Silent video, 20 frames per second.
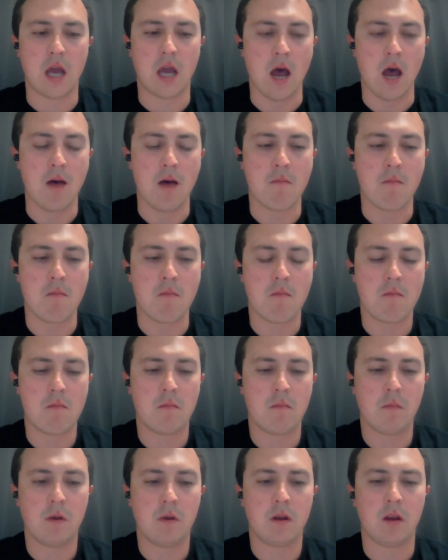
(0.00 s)

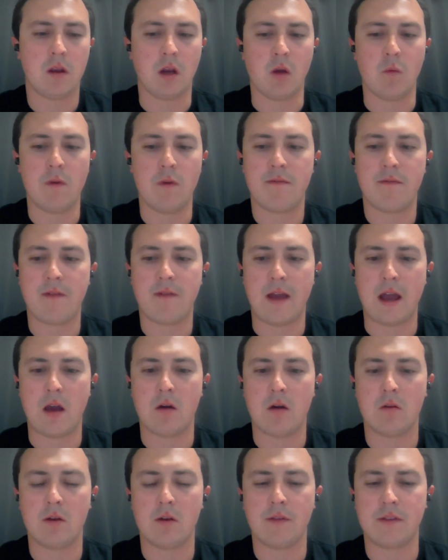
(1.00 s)
We
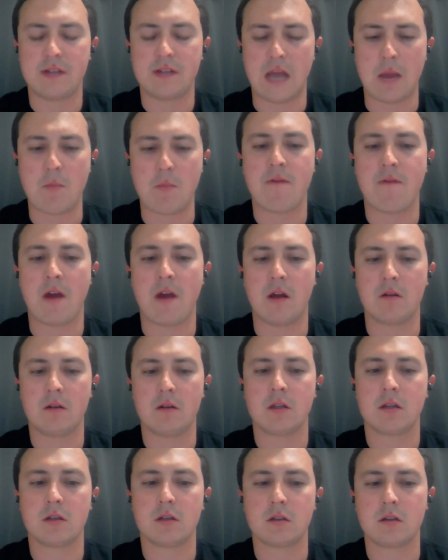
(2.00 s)
found at the time,
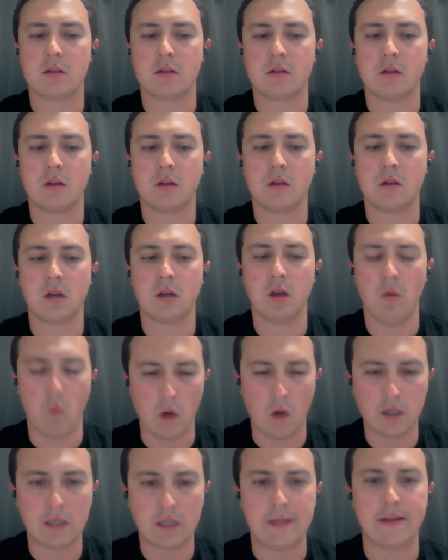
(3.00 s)

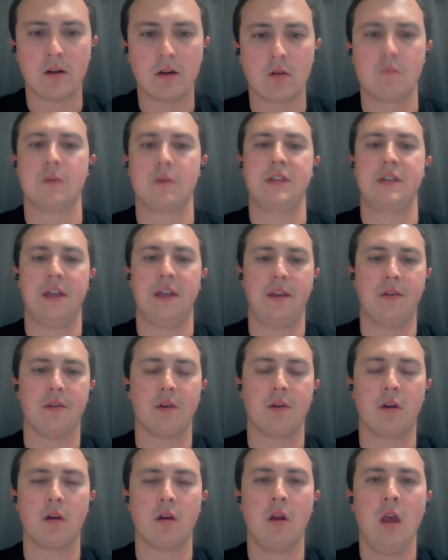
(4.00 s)
one cleaner in
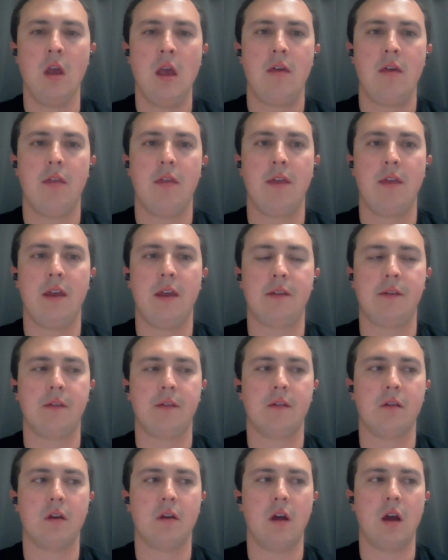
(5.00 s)
particular
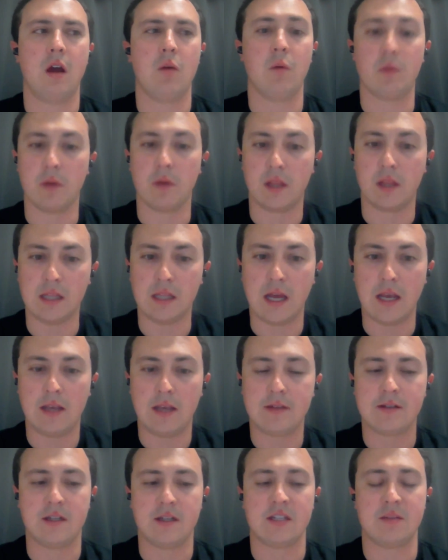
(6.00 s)
that we really
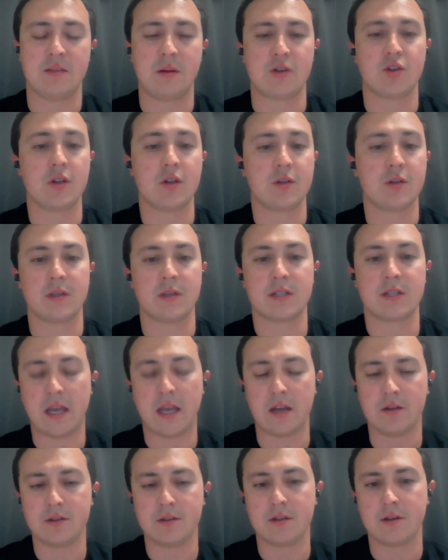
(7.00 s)
liked, and especially as we
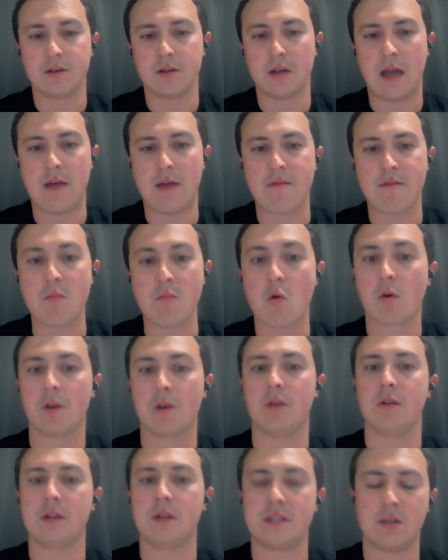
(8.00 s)
scaled to having more
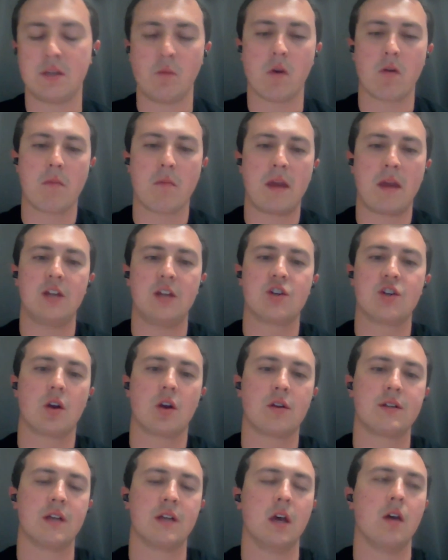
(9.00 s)
units that we were managing
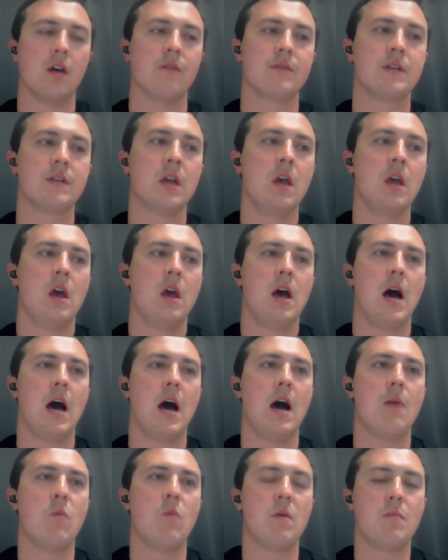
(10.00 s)
ourselves,
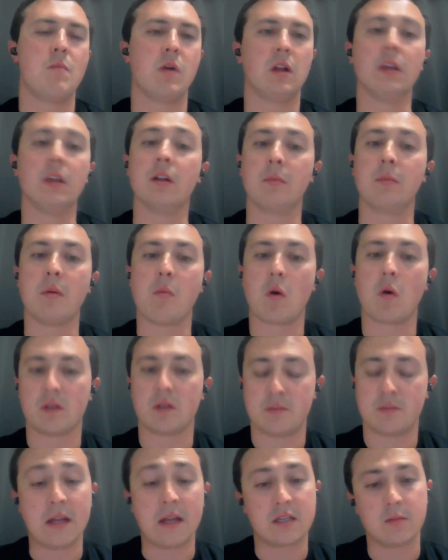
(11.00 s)
we put a little bit more
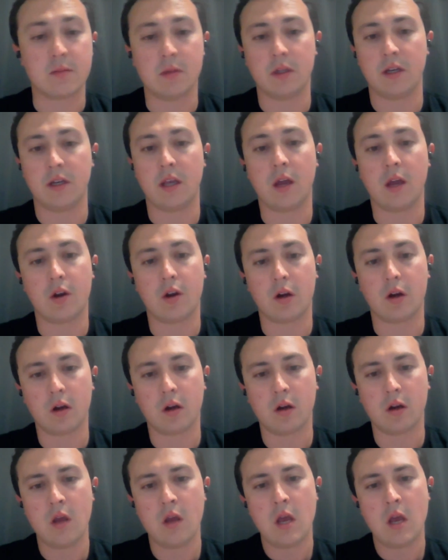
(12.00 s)
responsibility on her,